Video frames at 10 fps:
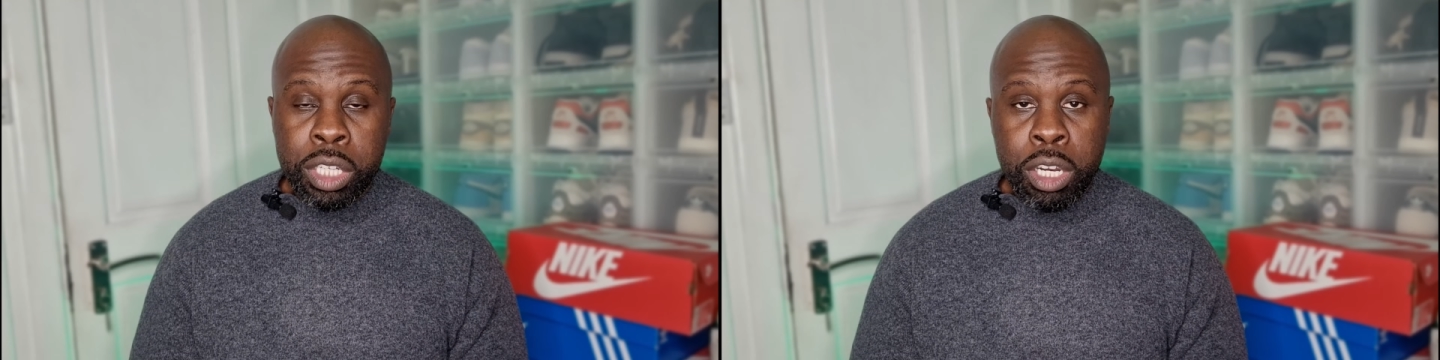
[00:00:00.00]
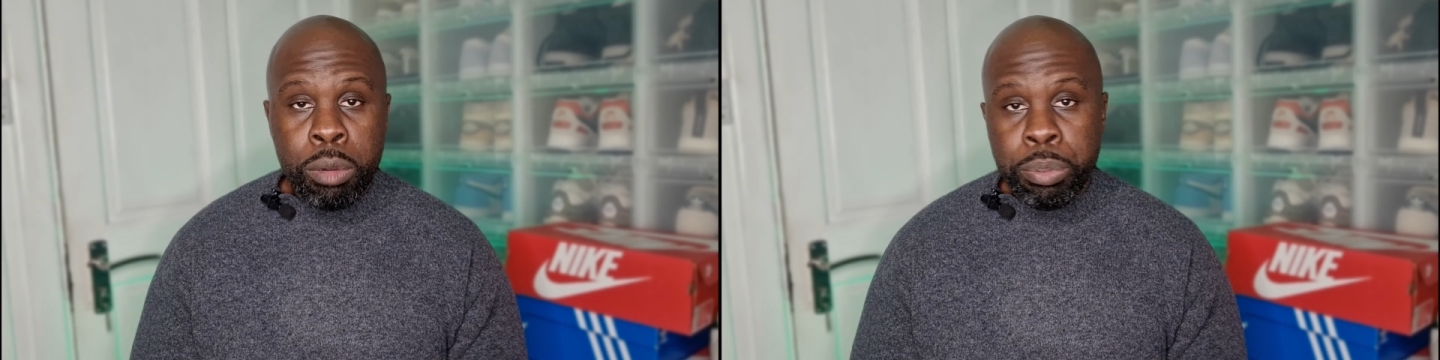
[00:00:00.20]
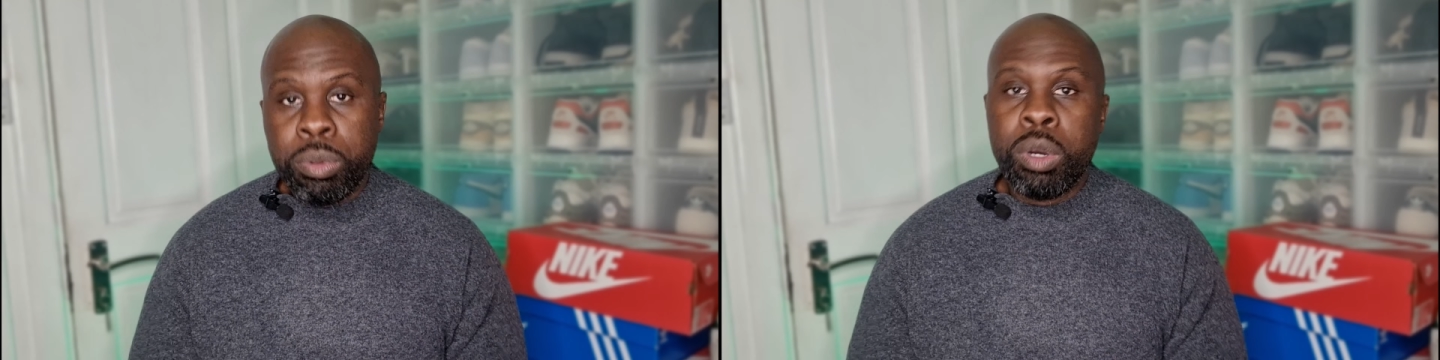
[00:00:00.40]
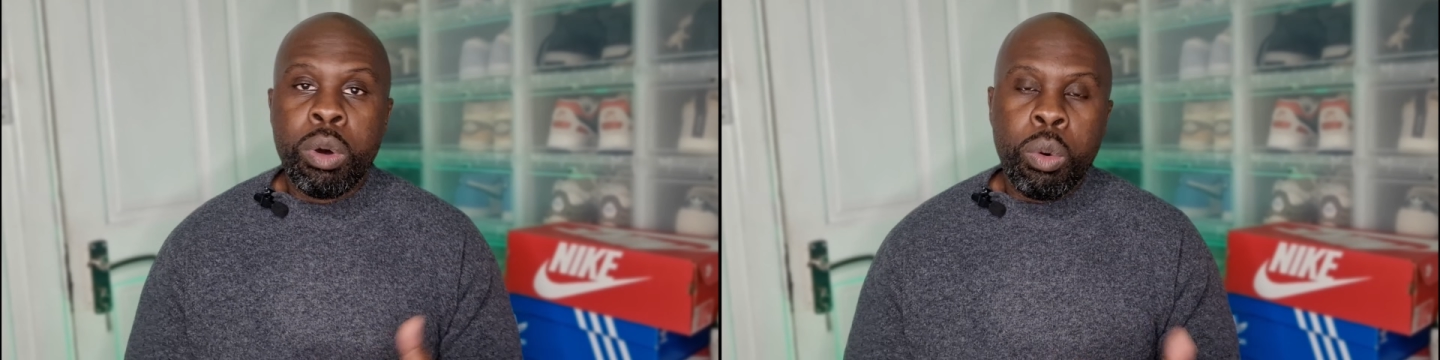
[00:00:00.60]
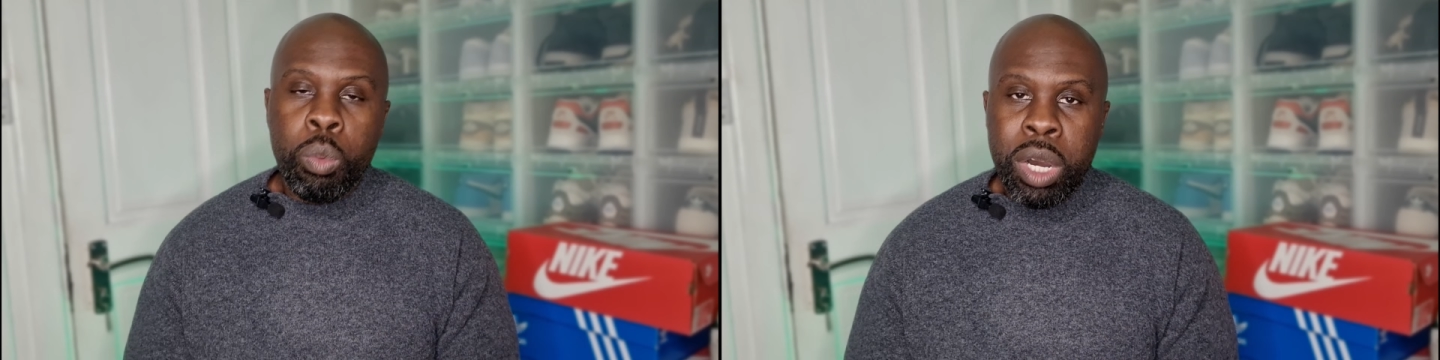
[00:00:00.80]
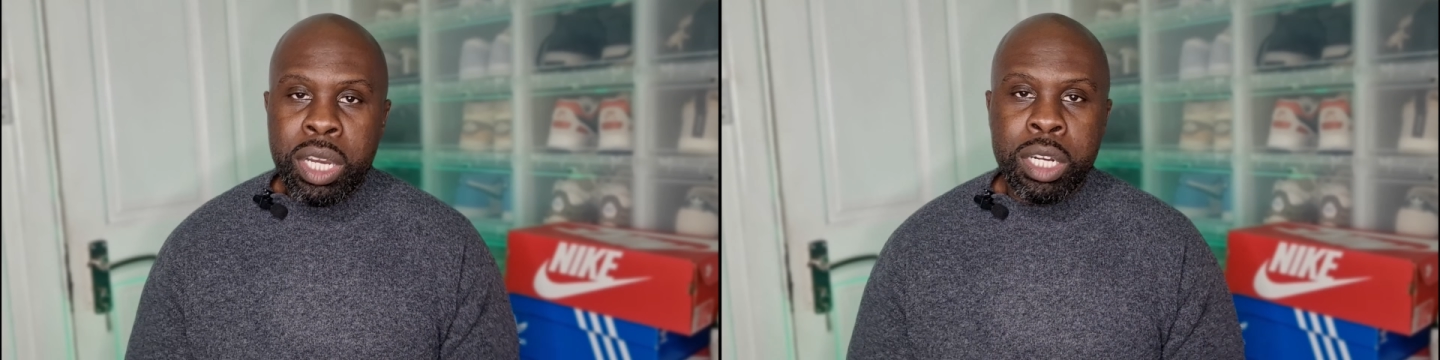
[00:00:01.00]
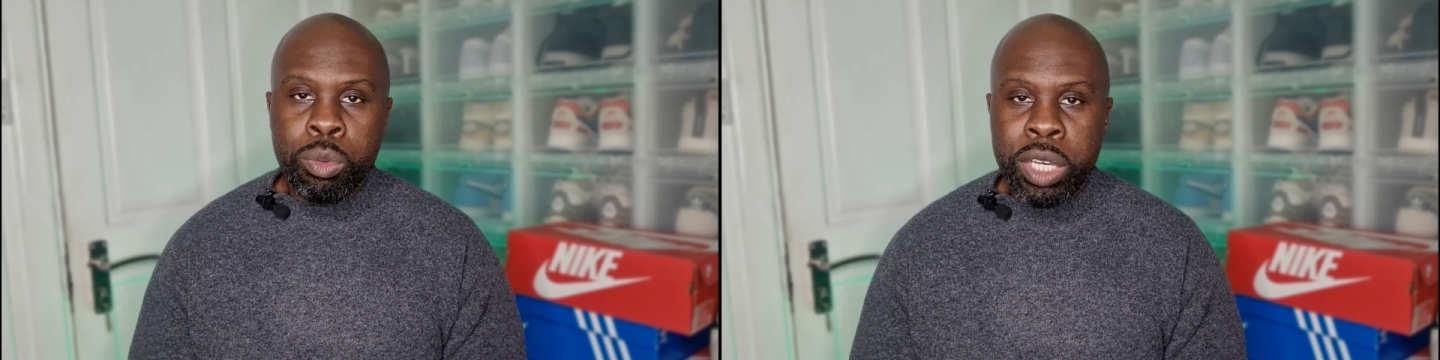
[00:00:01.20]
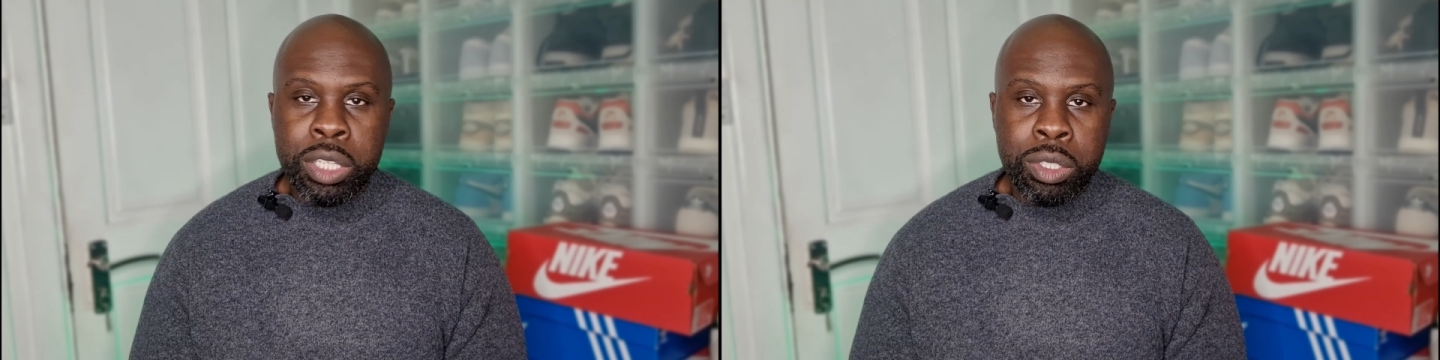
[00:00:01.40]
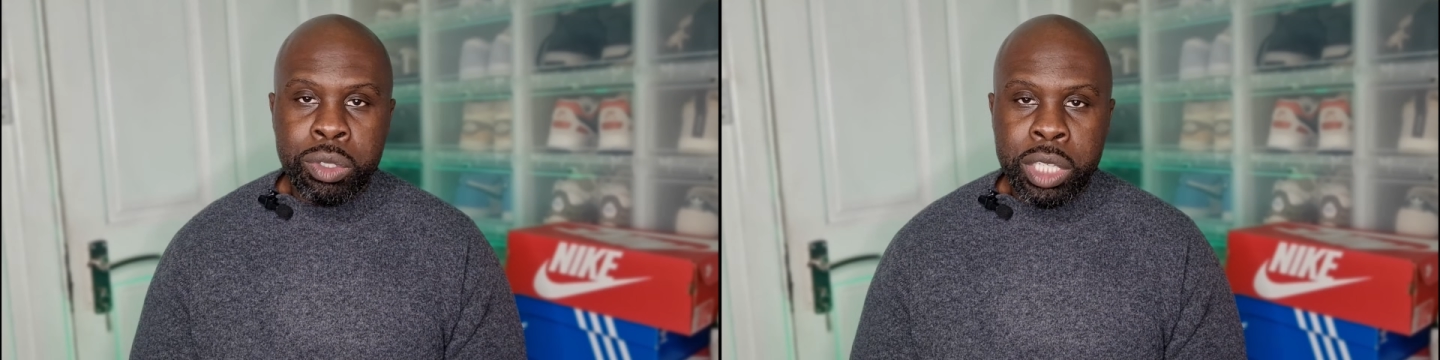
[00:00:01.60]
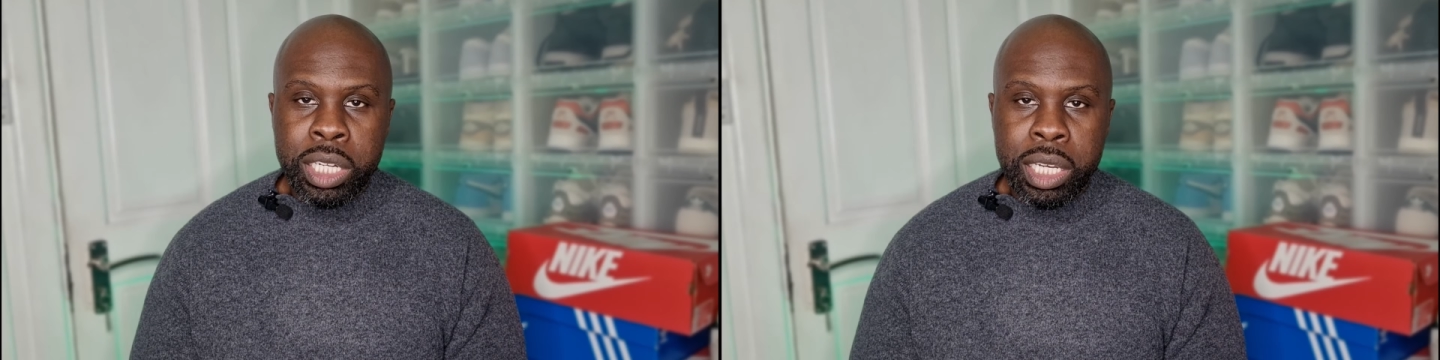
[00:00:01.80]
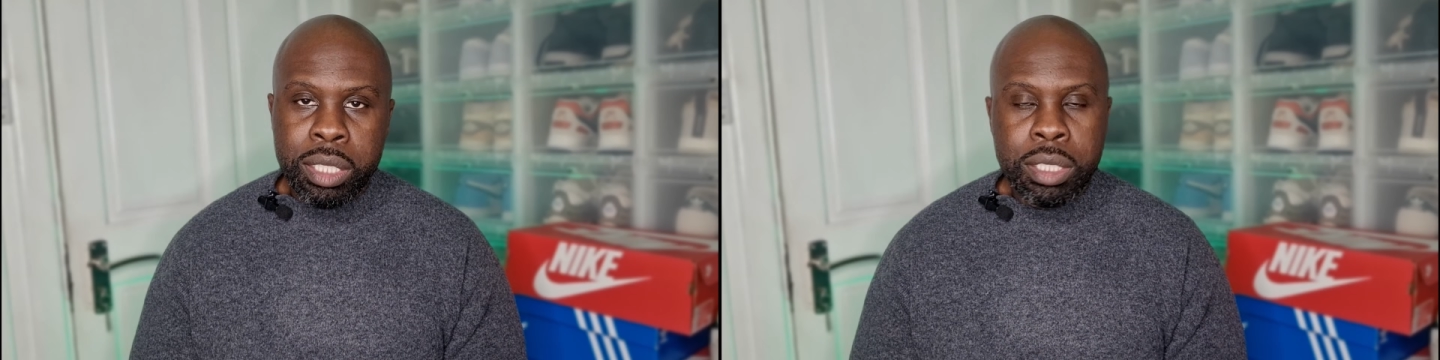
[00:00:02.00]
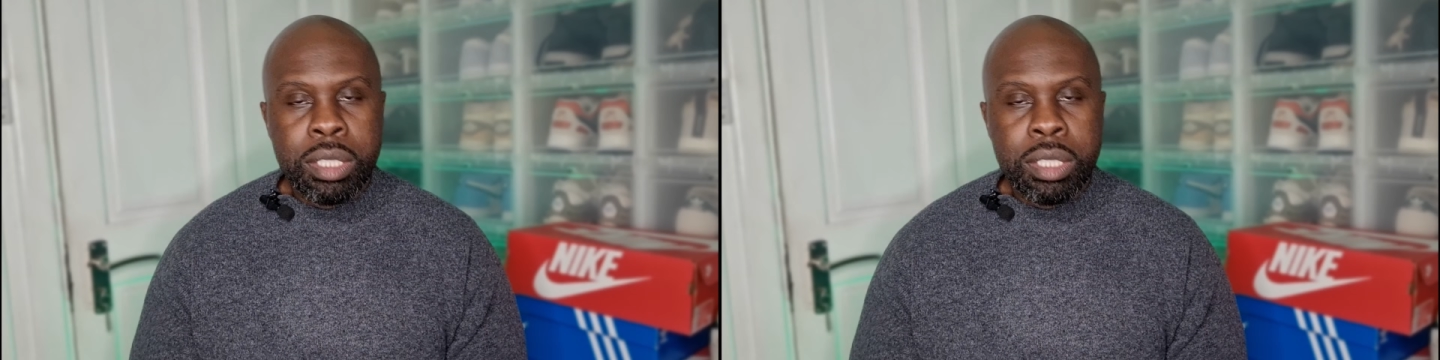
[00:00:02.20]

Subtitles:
cop, what colorway are you looking at?